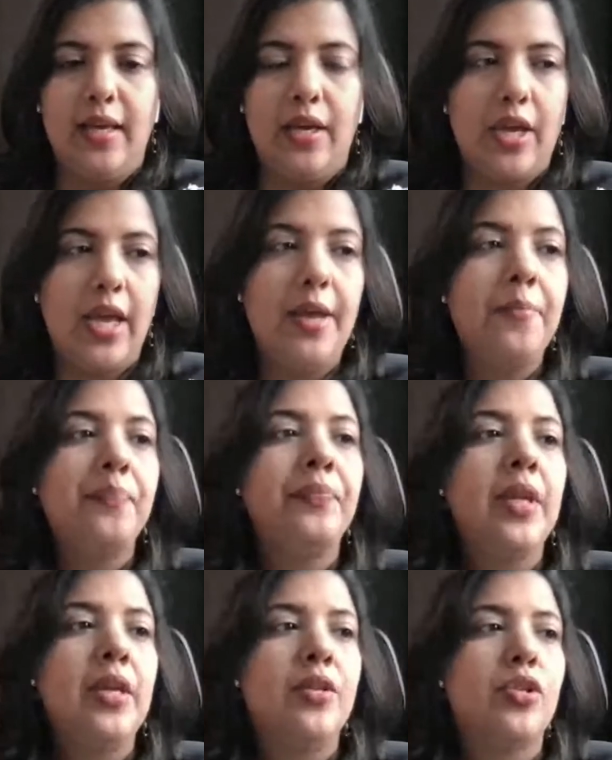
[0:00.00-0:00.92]
Okay,
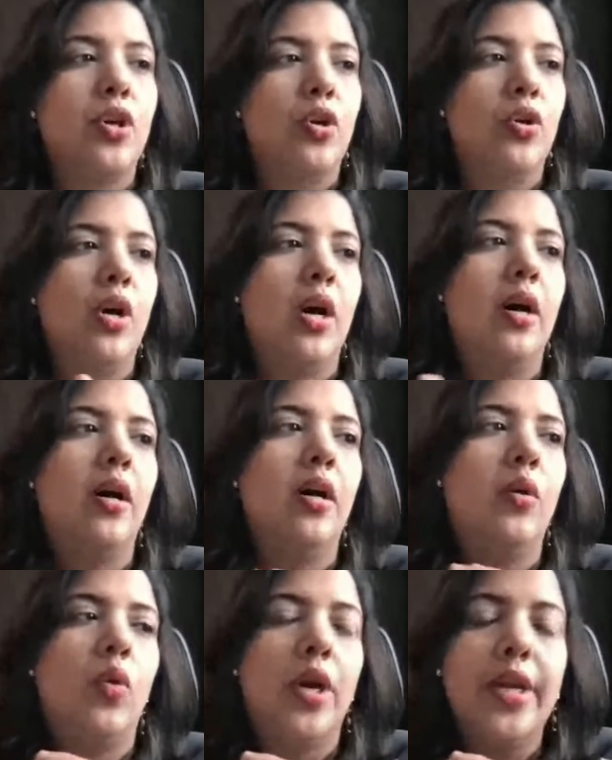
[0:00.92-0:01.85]
so
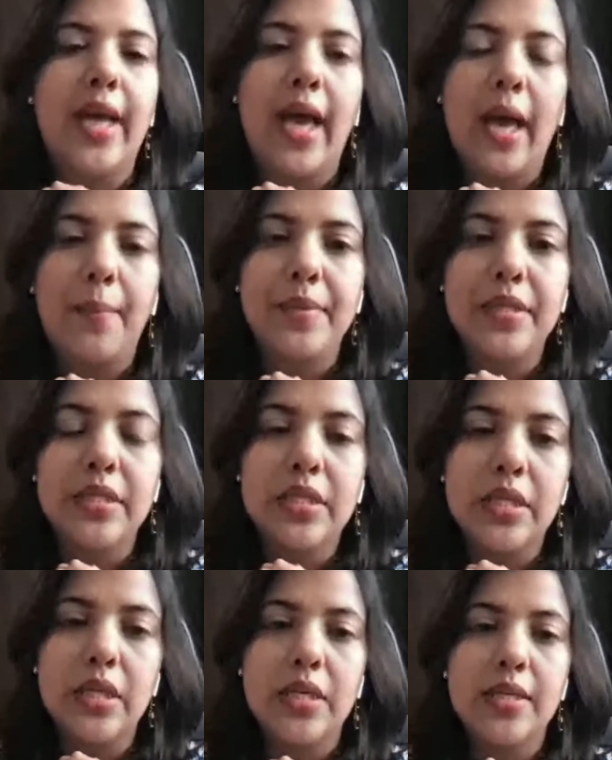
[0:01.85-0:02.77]
what
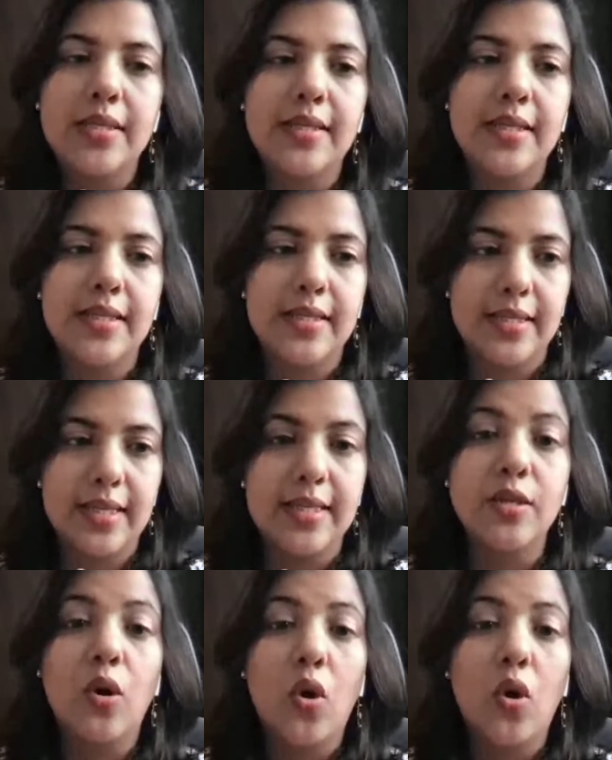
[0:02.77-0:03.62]
happens is this is